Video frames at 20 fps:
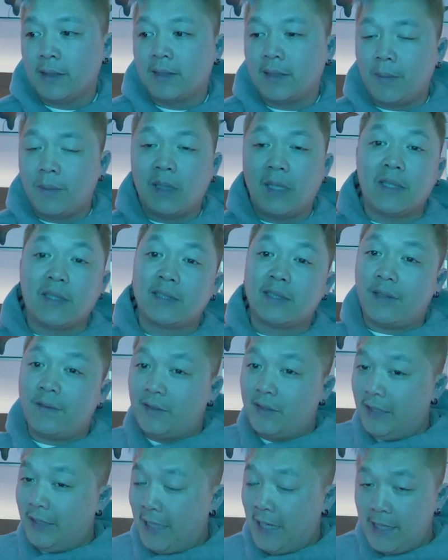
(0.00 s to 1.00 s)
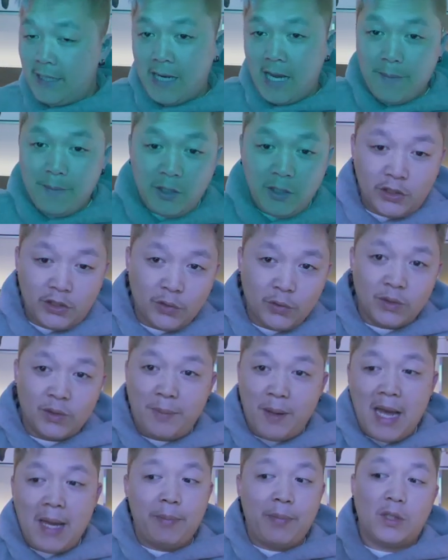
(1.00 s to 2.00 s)
some of our stuff did get damaged it was
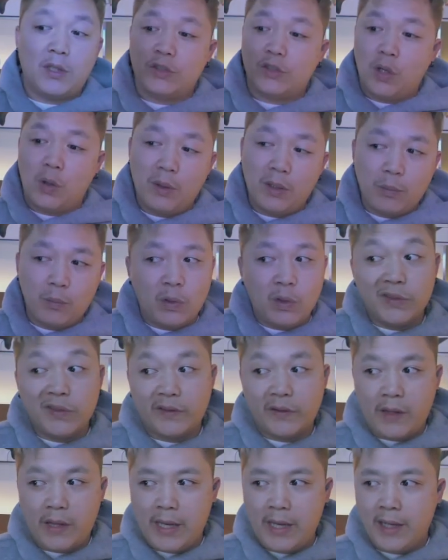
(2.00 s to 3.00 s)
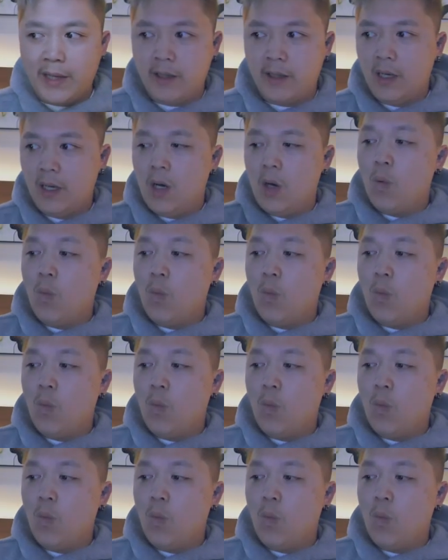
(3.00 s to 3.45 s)
bad because no one was there